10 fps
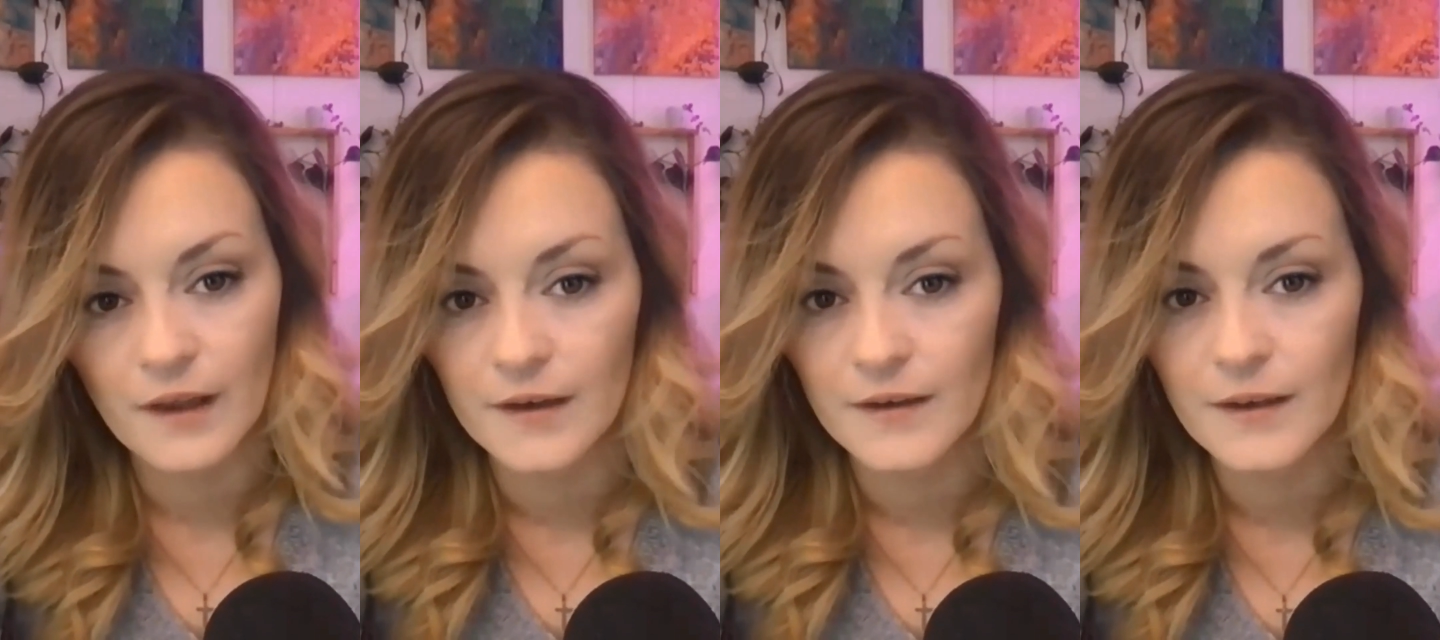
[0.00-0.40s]

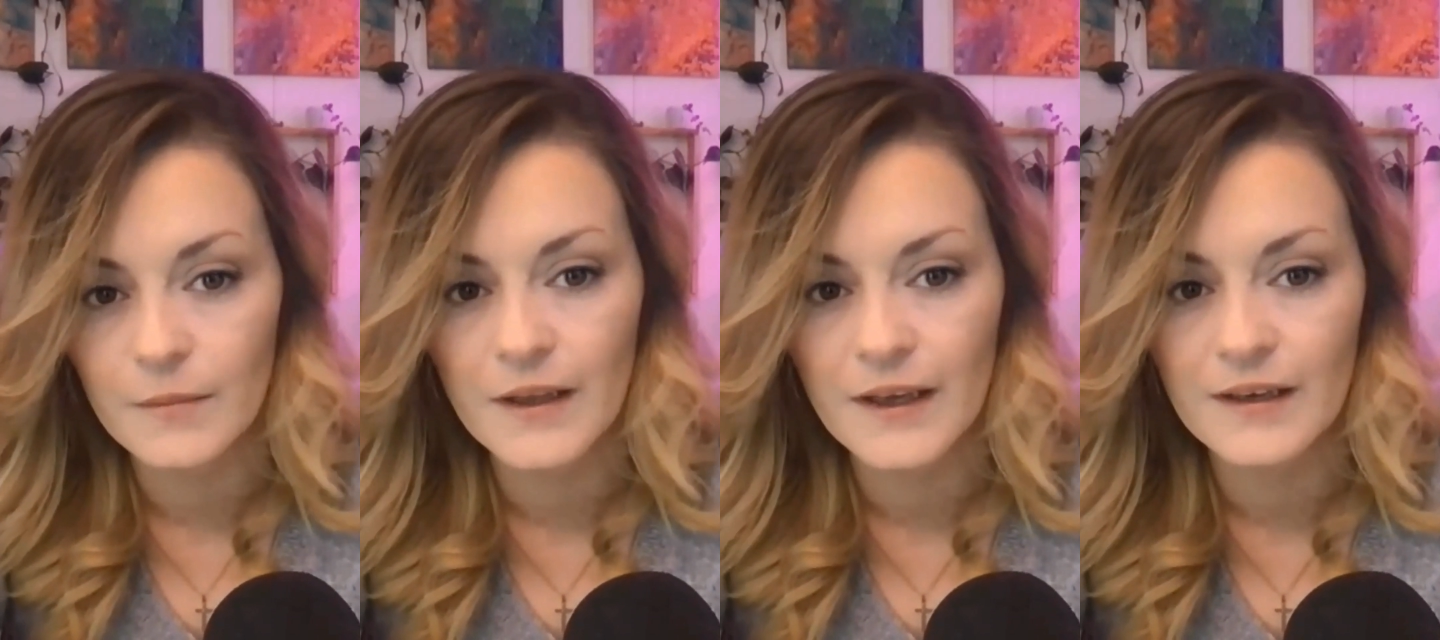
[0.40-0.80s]
and
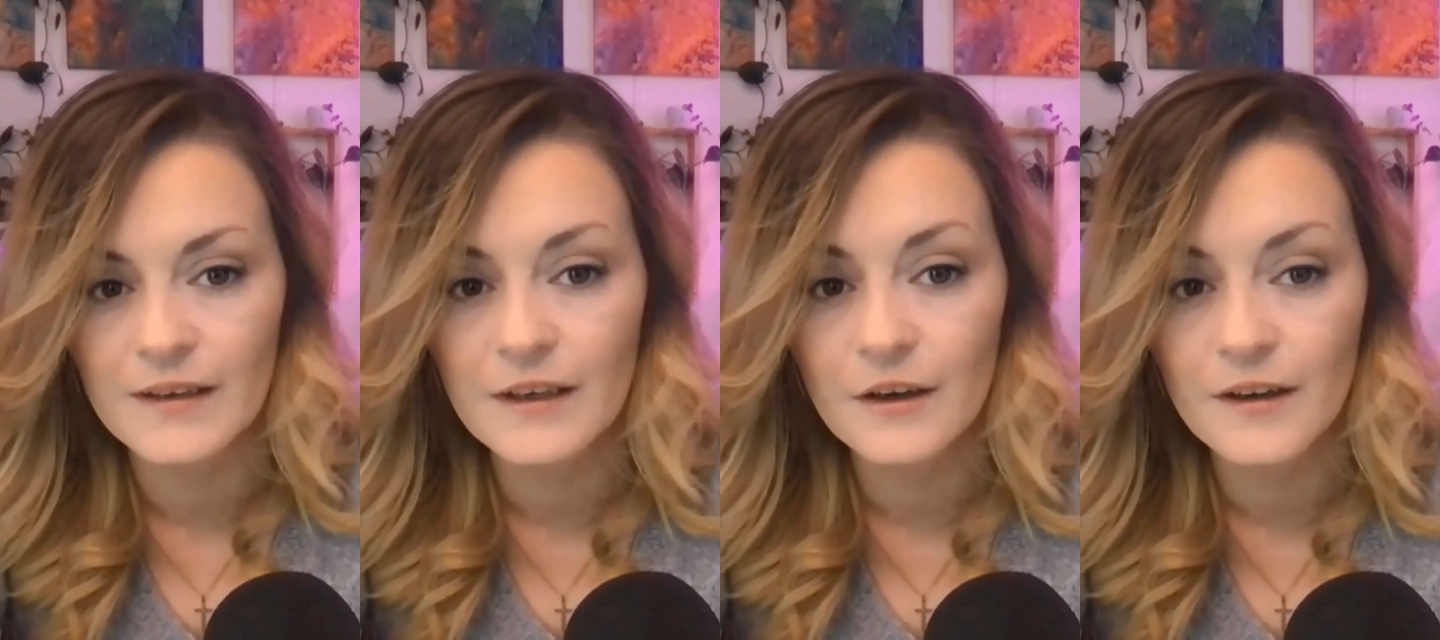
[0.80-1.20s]
enabling
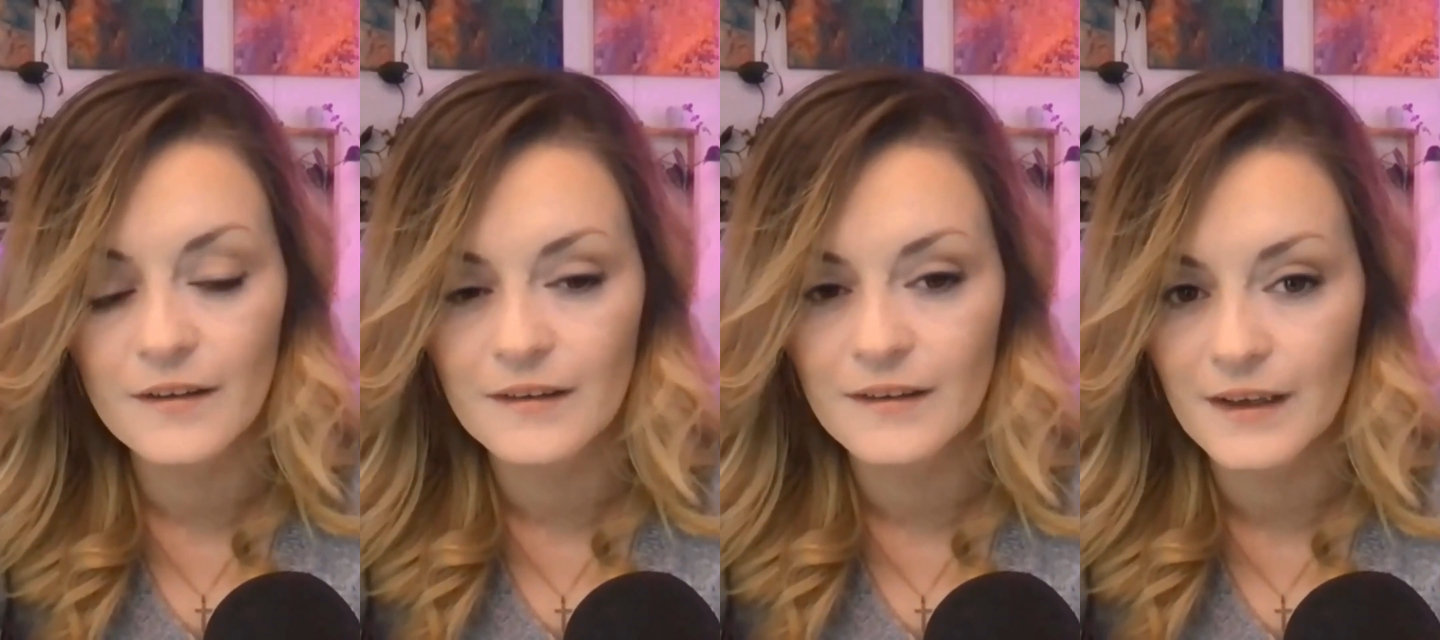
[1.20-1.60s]
near
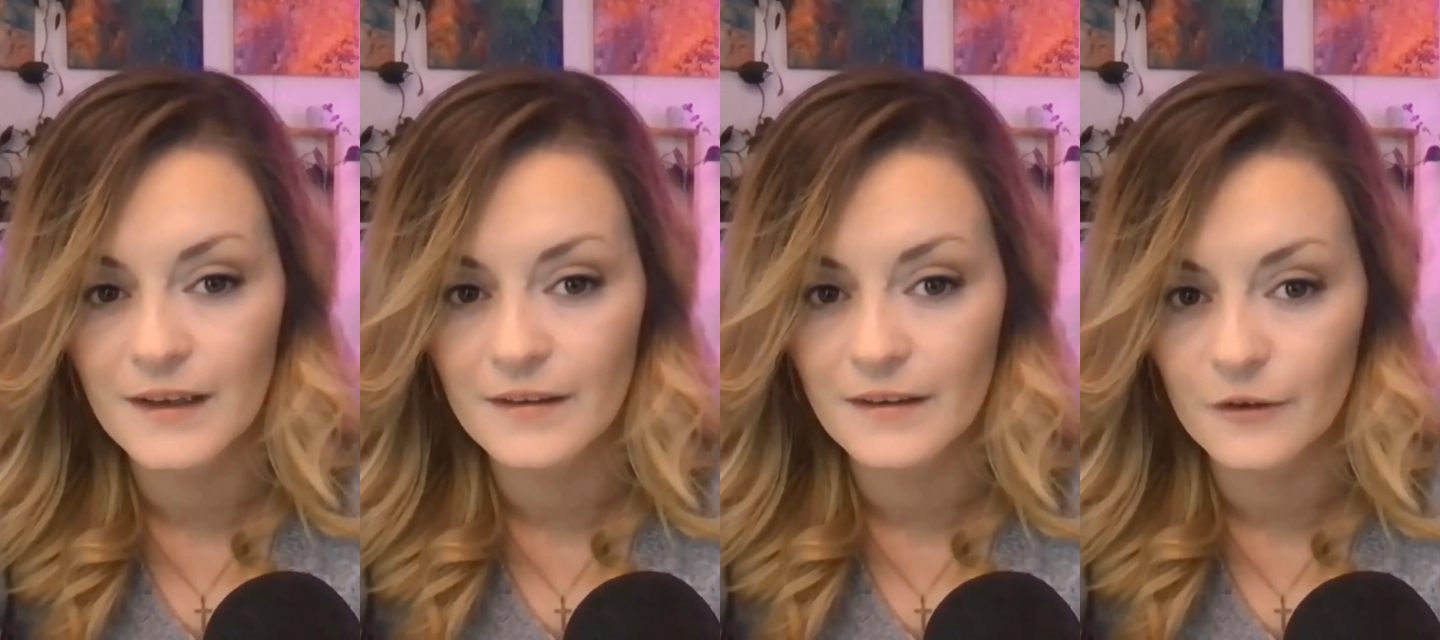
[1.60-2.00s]

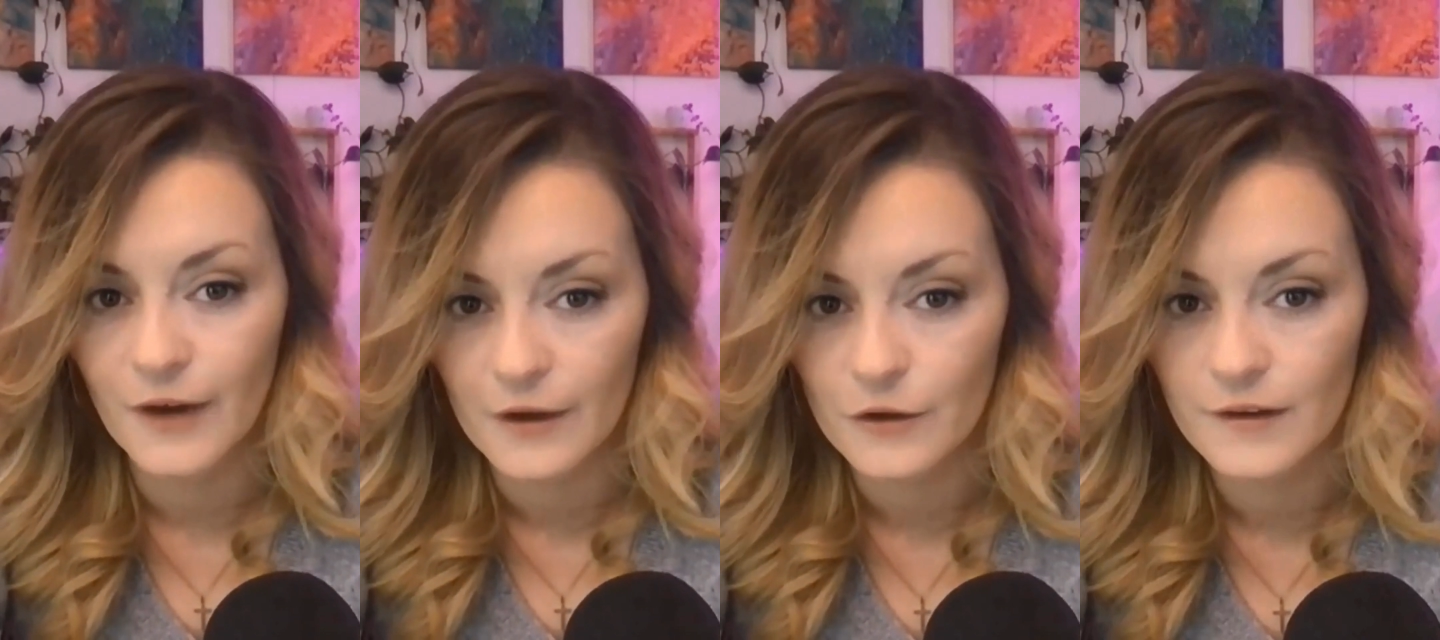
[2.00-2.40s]
instantaneous
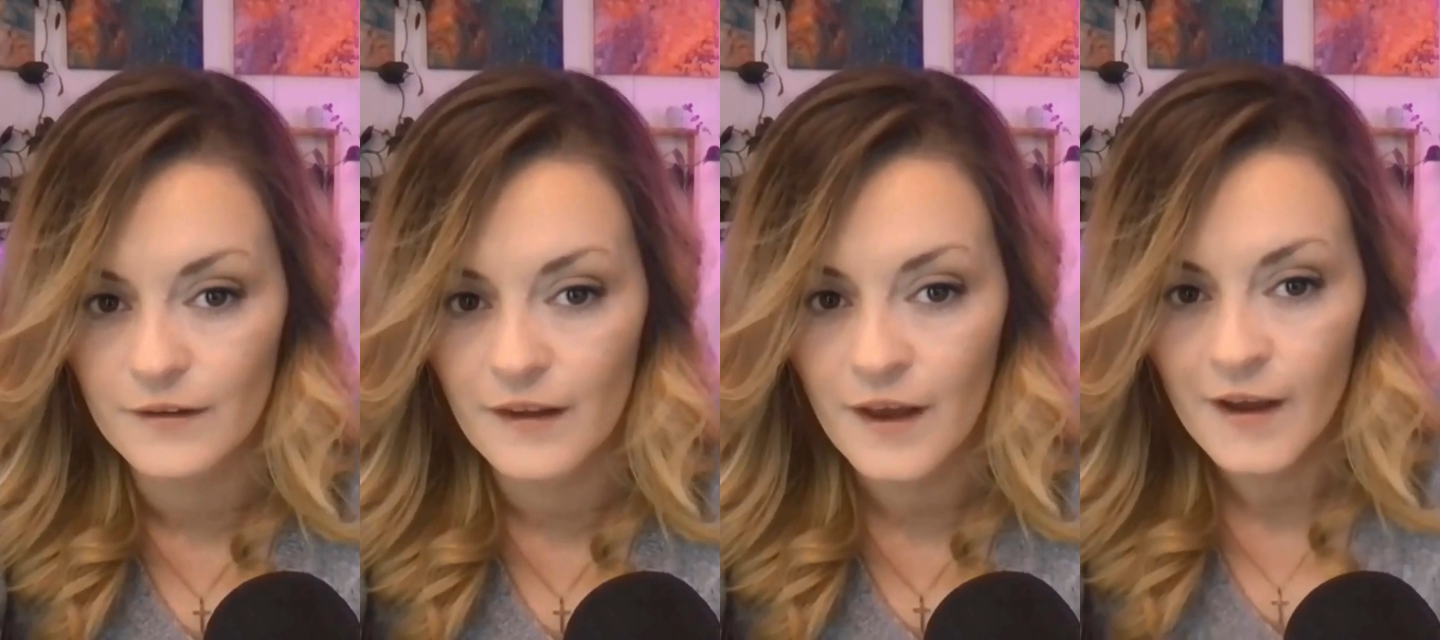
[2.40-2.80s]
interactions.